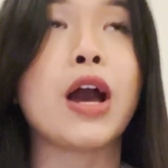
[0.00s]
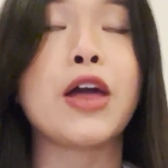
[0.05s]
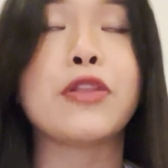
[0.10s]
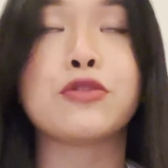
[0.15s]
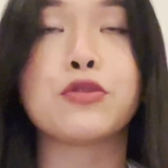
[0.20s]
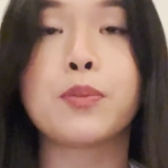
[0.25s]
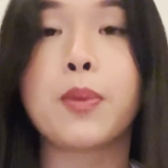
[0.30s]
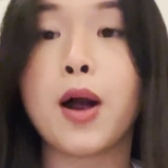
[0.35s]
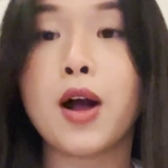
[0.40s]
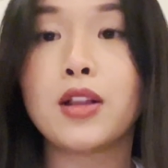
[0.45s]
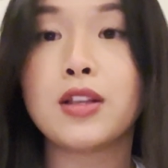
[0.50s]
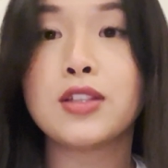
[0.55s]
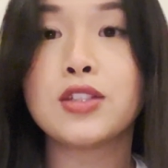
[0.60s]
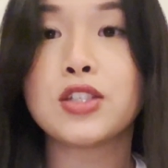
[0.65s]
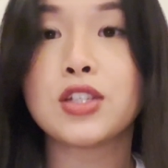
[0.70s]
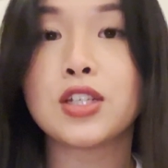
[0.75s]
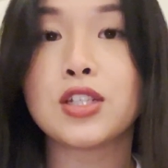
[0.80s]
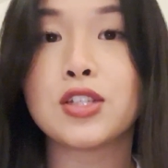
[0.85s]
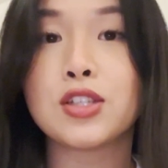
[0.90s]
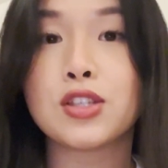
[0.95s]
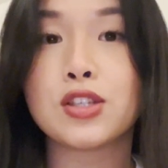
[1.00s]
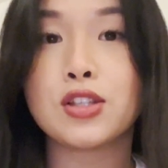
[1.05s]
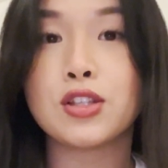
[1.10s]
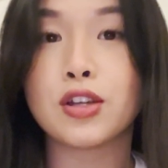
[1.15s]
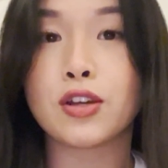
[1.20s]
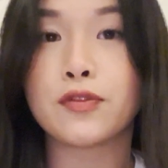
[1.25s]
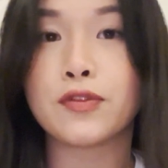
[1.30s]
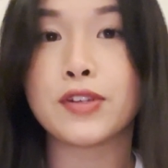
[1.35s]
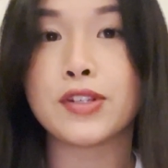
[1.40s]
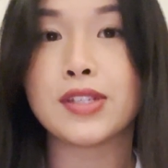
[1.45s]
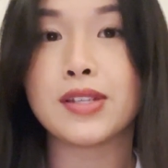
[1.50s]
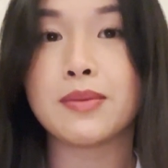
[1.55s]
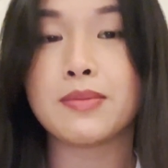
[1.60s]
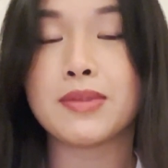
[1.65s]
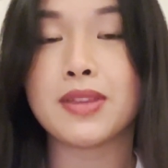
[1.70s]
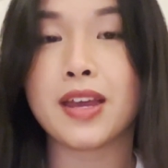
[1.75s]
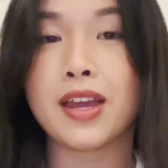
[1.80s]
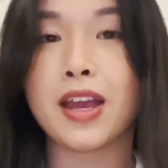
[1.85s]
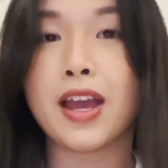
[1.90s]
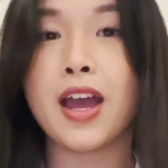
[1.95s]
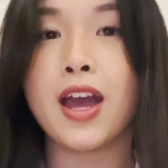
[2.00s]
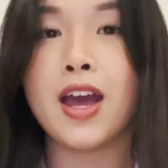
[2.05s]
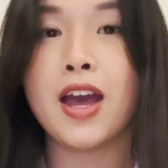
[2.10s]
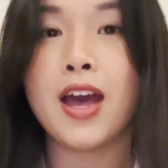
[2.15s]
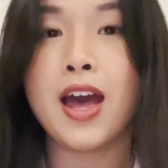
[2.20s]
Anthropology just to look for something